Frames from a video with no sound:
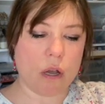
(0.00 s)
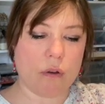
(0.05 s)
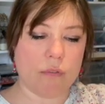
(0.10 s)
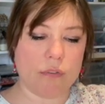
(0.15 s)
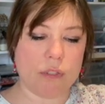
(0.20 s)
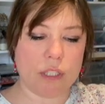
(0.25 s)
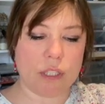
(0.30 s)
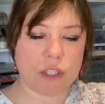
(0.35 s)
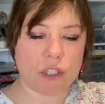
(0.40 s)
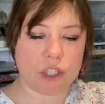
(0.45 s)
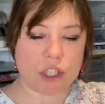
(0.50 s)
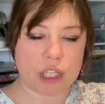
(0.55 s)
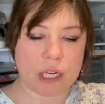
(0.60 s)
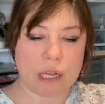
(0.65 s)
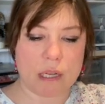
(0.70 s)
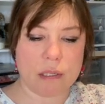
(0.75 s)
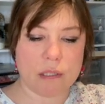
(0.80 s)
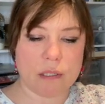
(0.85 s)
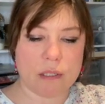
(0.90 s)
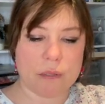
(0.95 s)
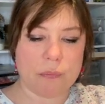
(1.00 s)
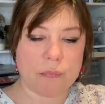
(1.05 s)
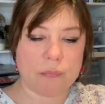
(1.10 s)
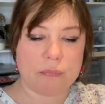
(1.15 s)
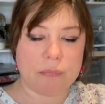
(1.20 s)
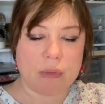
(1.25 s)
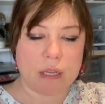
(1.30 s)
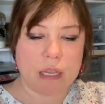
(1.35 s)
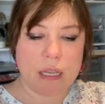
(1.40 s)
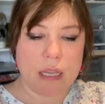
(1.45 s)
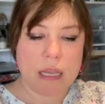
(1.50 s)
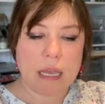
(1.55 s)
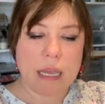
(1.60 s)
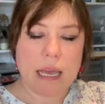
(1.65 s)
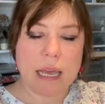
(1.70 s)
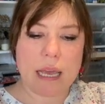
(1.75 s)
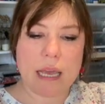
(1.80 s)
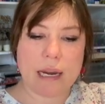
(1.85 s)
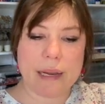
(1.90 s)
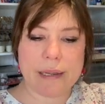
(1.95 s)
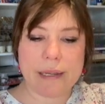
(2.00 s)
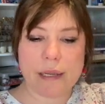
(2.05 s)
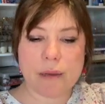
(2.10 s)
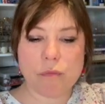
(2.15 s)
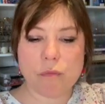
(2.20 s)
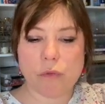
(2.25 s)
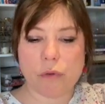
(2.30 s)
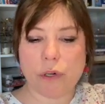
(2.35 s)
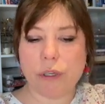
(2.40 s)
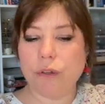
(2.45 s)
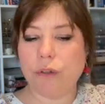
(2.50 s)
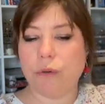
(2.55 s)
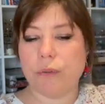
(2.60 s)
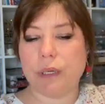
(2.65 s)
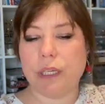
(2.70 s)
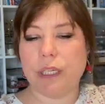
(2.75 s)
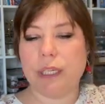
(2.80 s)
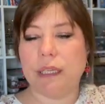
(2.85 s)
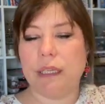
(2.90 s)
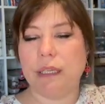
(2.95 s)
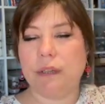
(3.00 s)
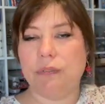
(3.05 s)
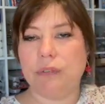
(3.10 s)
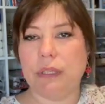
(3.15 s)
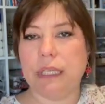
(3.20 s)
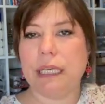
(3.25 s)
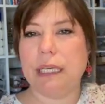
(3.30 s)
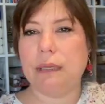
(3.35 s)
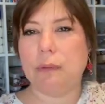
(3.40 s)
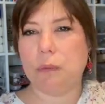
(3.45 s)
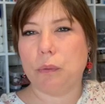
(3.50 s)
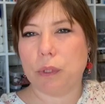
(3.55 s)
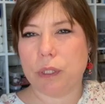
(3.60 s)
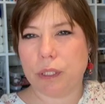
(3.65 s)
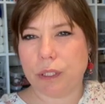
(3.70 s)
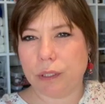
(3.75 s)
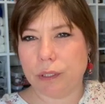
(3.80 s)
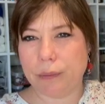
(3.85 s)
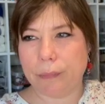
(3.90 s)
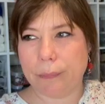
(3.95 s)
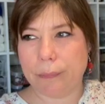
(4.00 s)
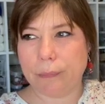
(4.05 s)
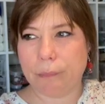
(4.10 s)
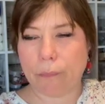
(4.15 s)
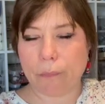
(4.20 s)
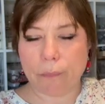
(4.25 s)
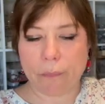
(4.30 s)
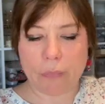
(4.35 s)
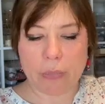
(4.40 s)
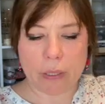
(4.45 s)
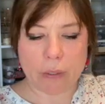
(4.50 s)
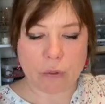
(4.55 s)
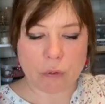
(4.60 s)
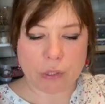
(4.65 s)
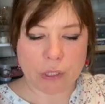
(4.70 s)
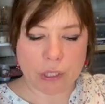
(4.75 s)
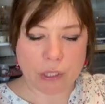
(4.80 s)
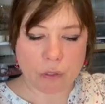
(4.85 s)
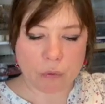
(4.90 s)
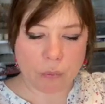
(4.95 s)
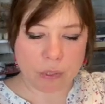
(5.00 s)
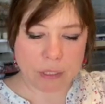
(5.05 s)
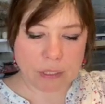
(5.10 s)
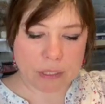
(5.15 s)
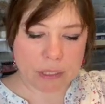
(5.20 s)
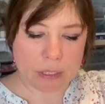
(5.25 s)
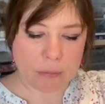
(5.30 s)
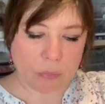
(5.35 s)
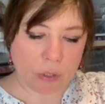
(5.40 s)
these shells. And I am wondering if they would make good earrings. I'm